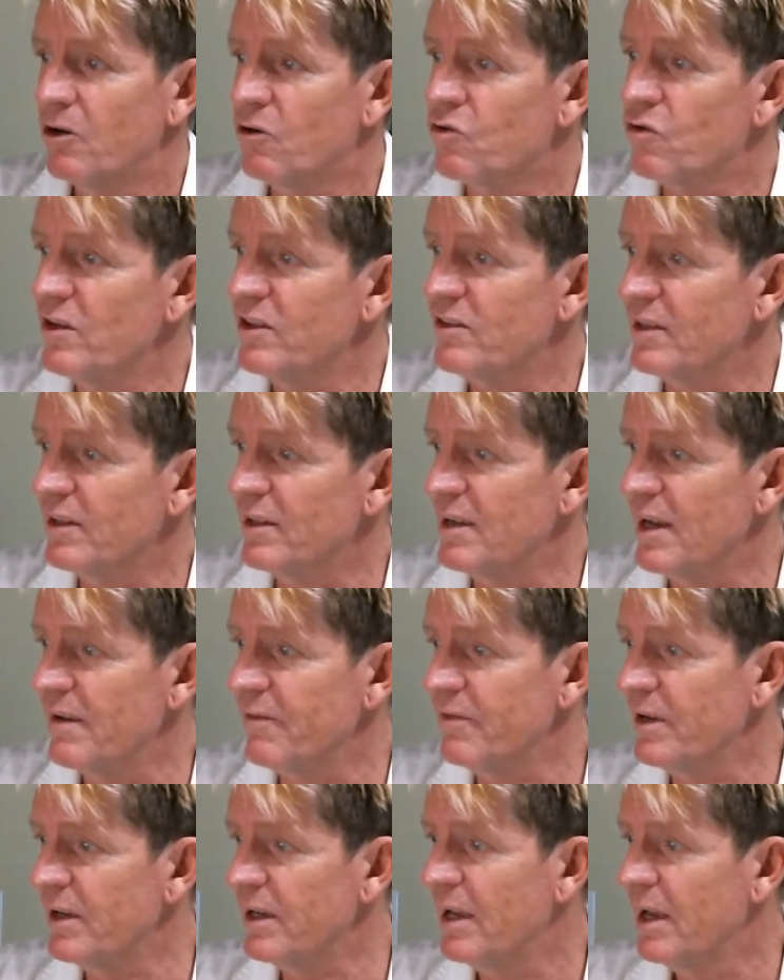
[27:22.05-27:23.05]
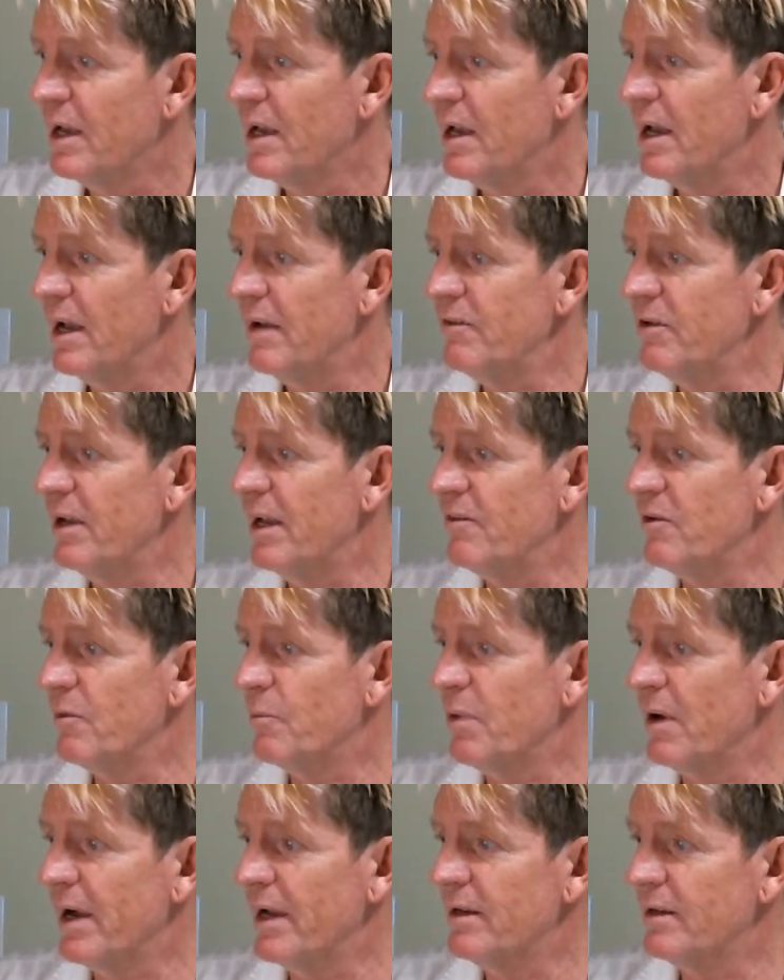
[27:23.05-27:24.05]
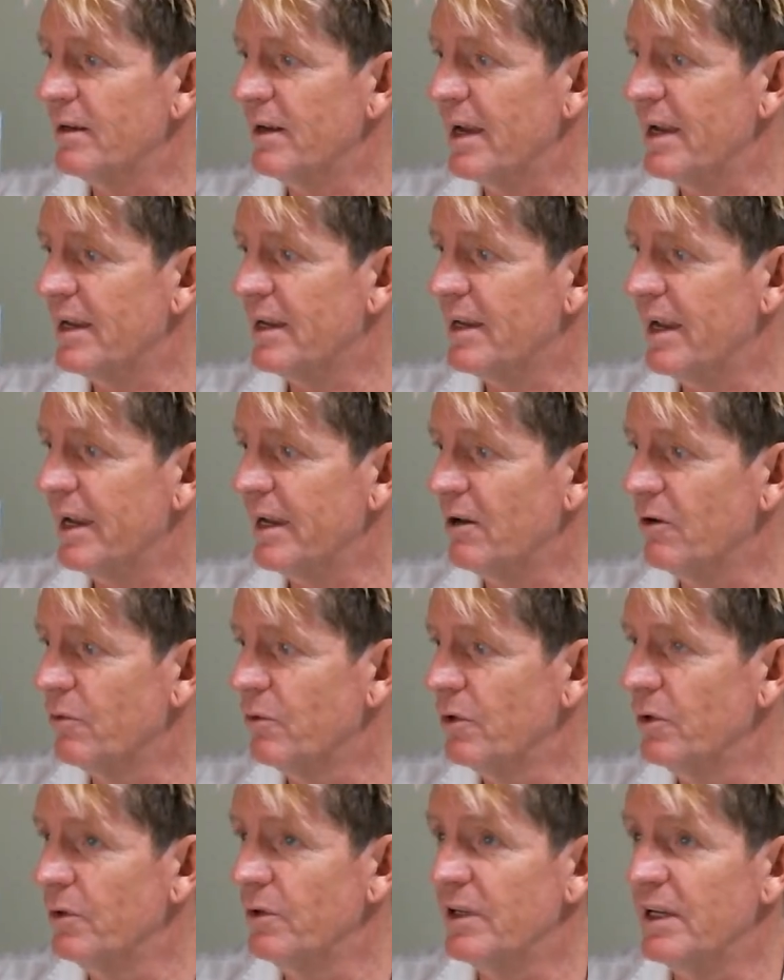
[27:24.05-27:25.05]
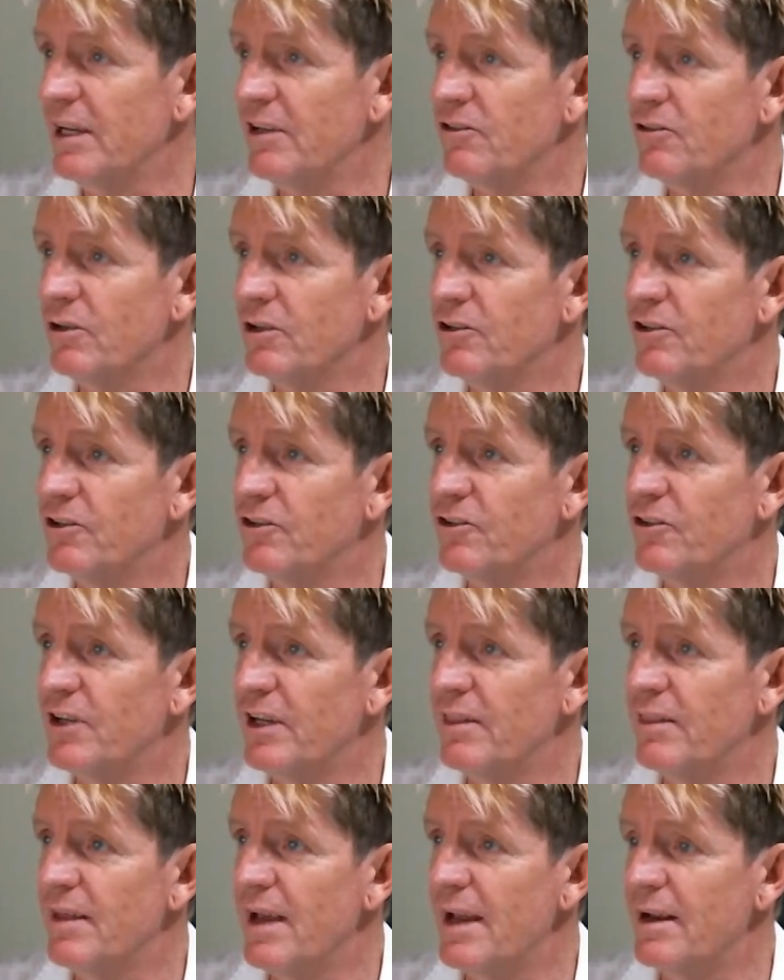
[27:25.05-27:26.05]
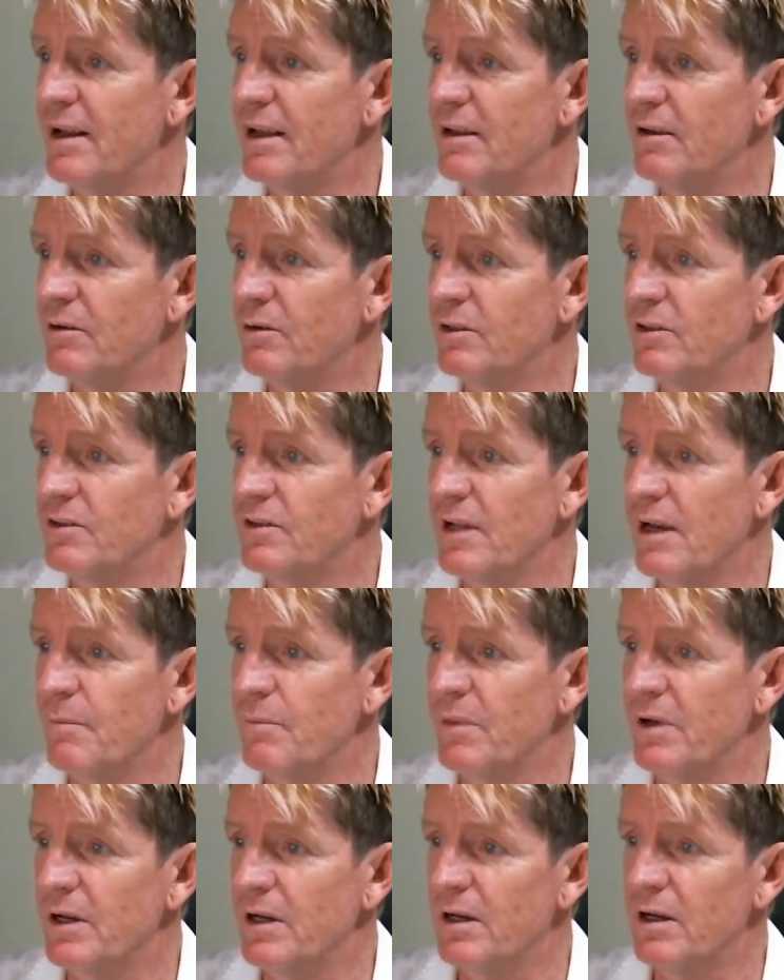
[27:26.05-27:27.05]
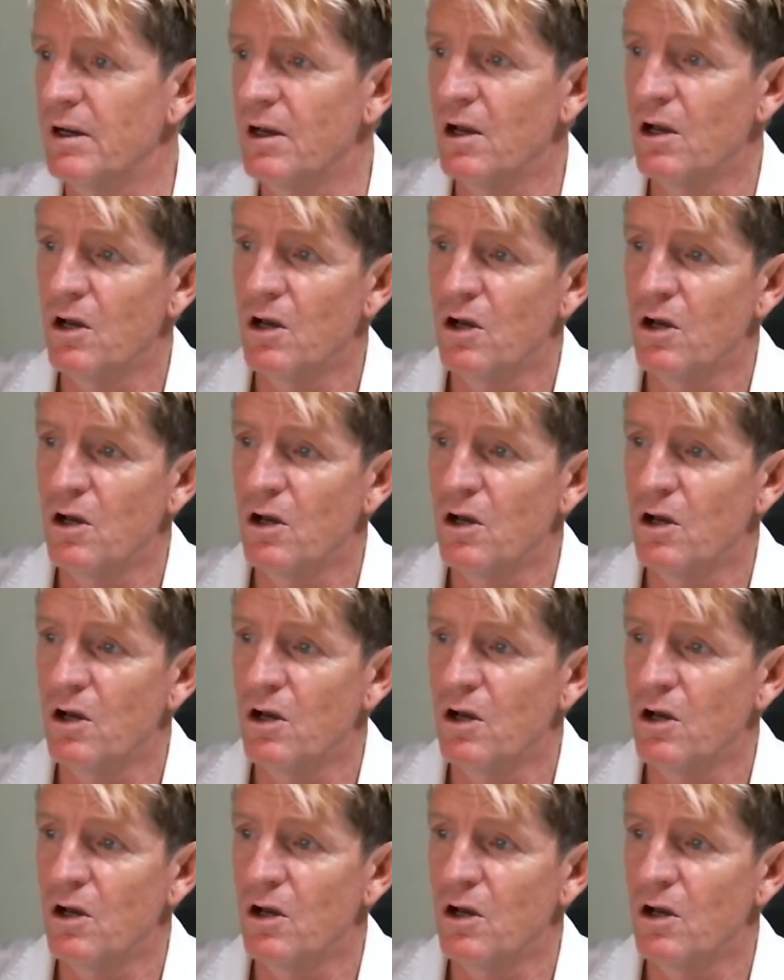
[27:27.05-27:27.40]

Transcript: Chris Duffy, have you ever painted a kangaroo? Yes, I just said that. It was number